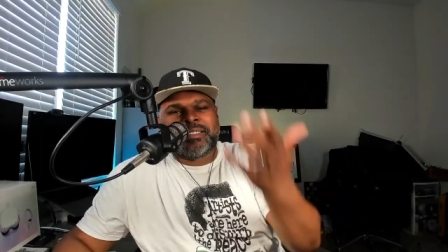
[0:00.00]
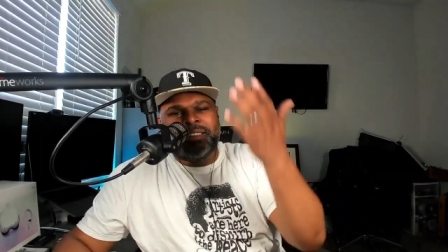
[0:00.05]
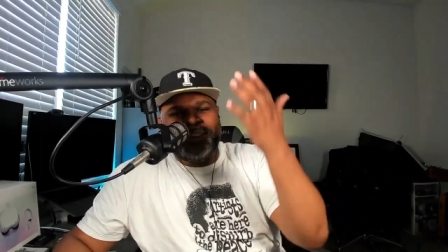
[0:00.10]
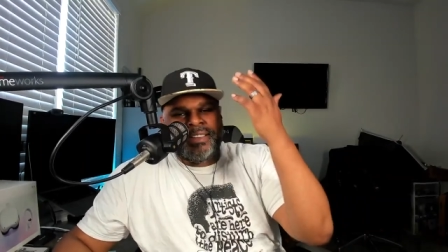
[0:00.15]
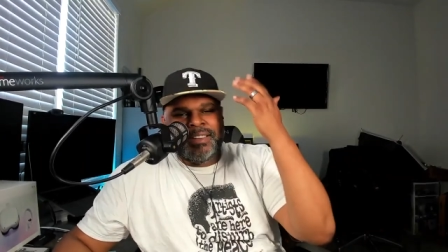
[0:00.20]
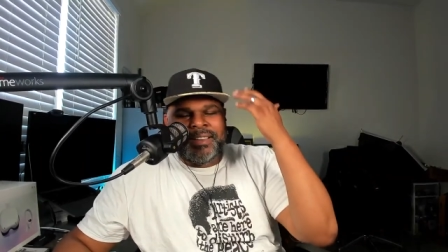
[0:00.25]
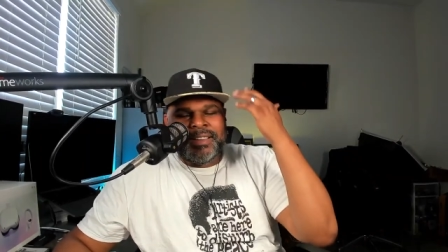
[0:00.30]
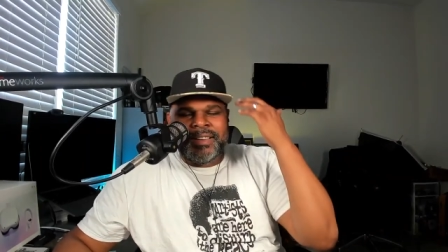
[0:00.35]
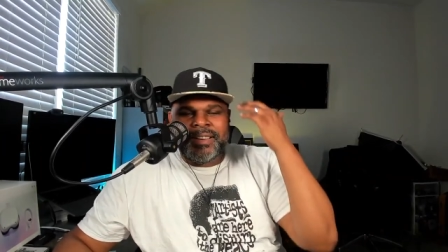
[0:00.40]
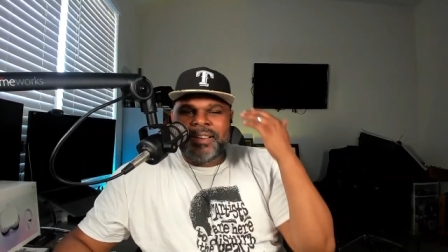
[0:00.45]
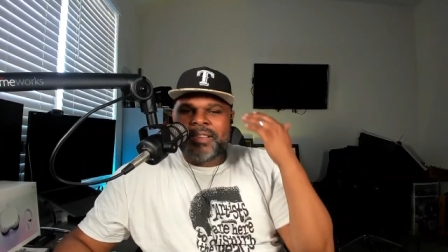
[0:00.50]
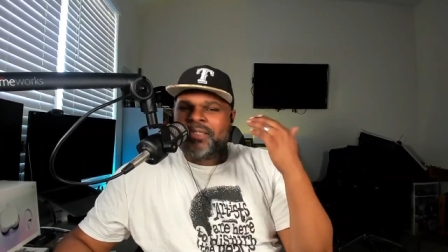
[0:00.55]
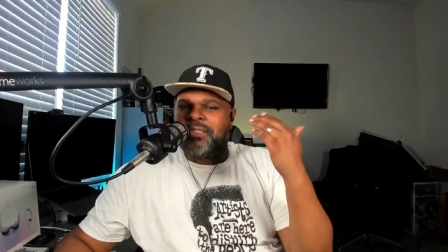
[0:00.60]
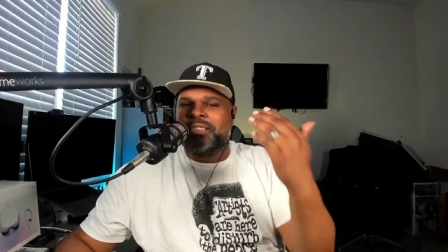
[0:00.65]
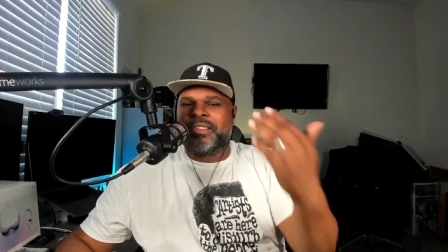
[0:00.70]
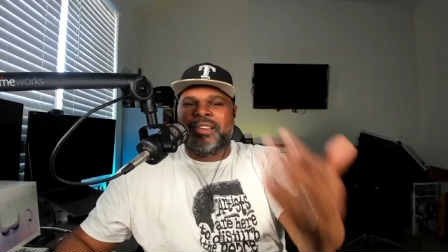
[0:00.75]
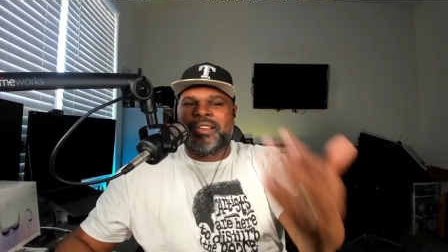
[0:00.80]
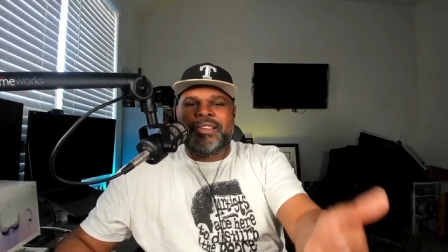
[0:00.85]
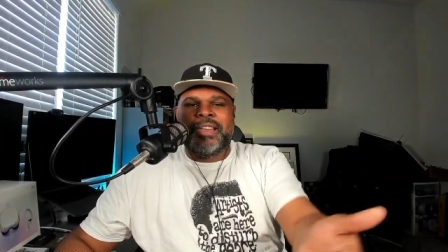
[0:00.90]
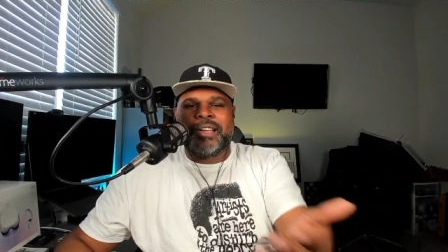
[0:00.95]
to
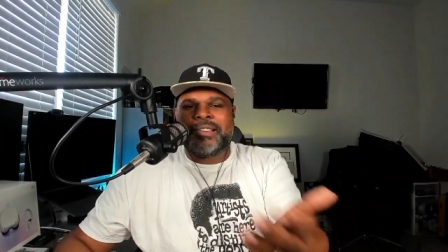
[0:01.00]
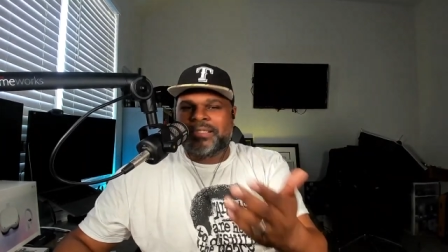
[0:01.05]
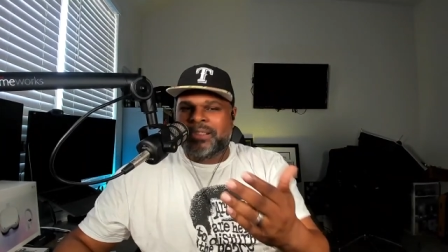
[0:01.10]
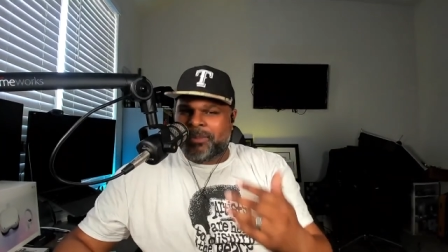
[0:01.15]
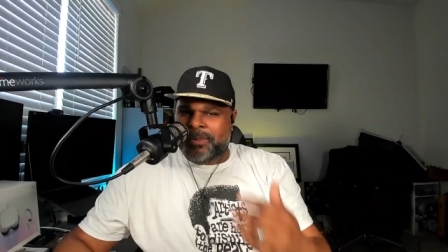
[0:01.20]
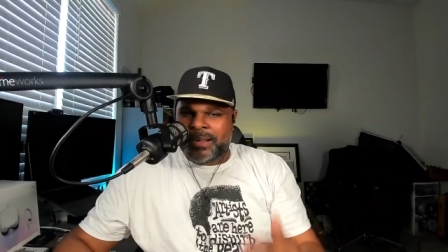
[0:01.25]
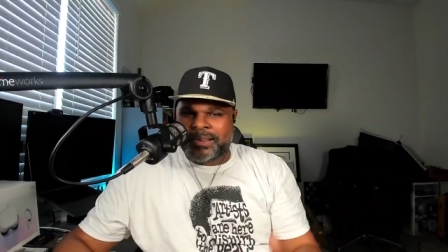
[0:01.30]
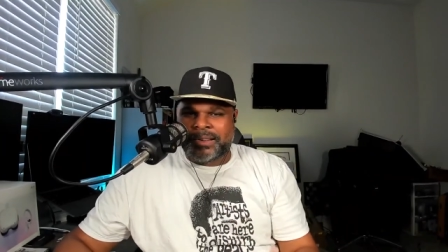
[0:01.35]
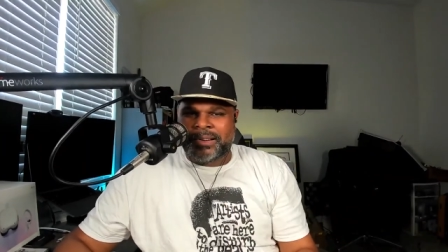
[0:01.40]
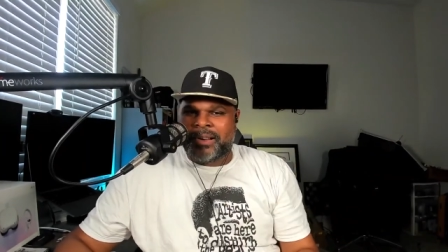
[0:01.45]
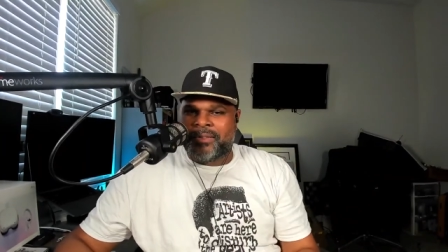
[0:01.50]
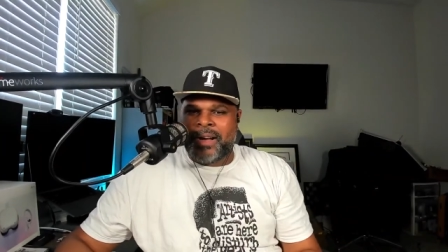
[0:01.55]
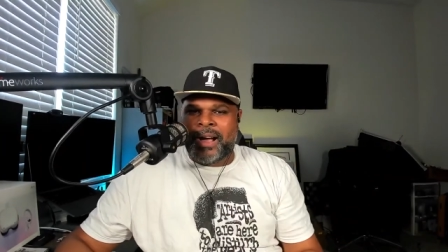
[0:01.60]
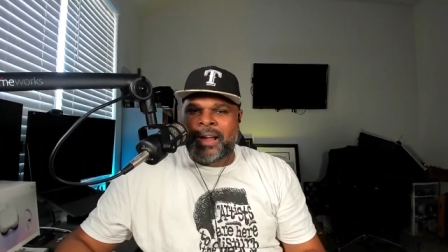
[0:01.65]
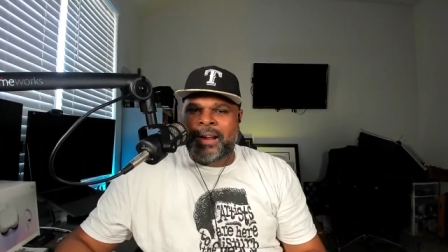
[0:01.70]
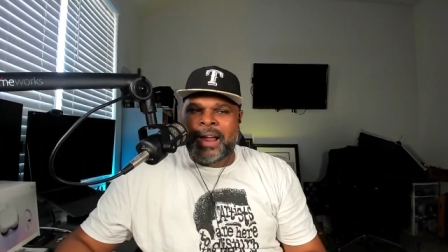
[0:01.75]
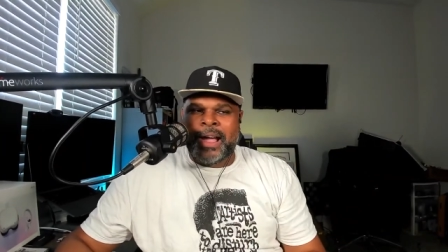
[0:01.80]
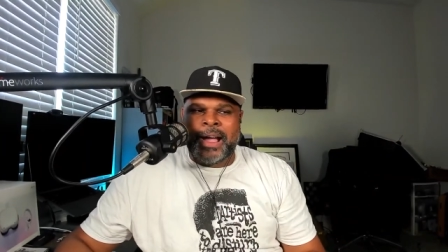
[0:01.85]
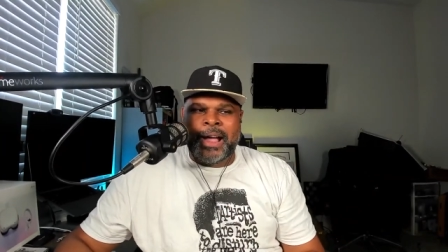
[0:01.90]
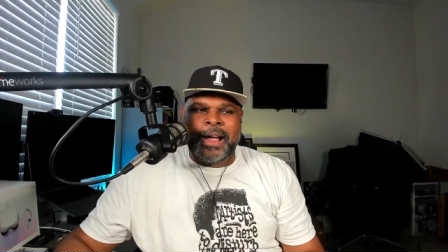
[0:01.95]
the next dimension of
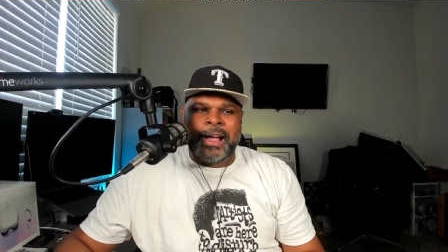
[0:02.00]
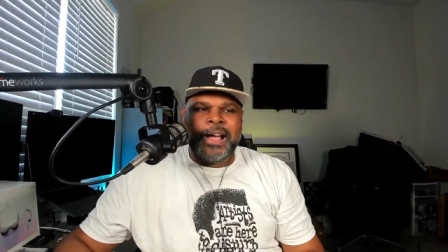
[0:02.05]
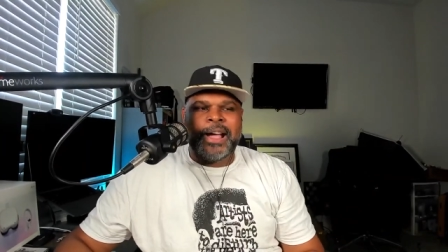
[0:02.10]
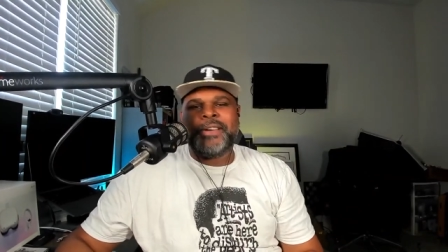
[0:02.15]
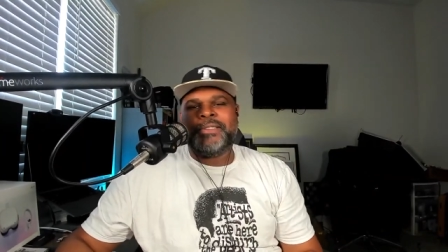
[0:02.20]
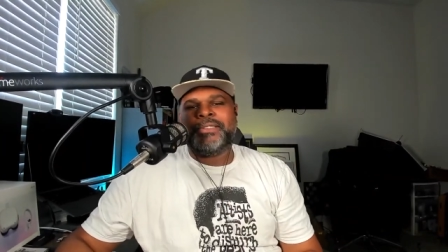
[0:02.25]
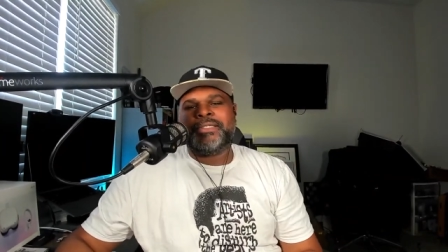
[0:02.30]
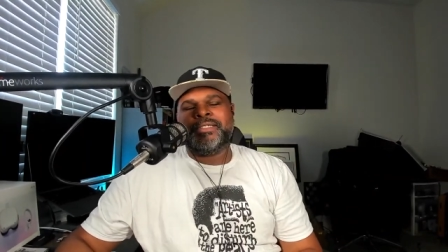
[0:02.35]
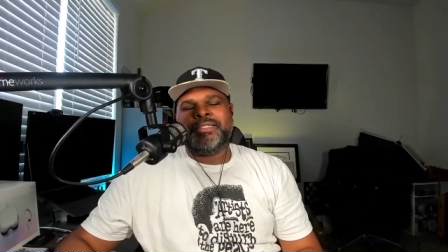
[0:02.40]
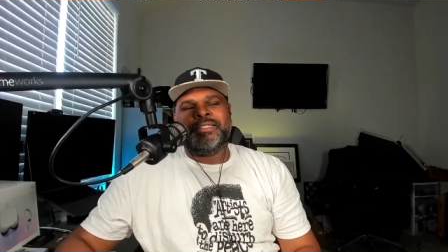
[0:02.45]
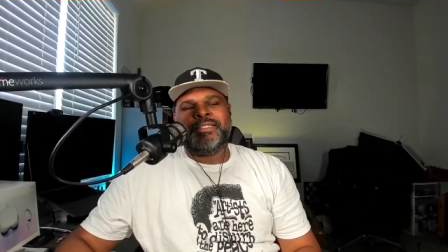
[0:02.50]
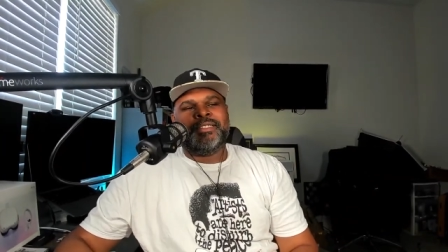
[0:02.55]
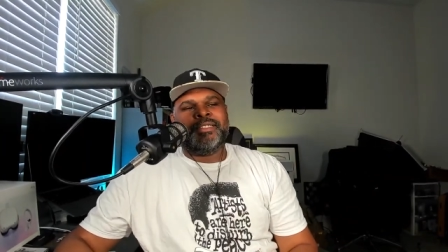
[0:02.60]
our lives.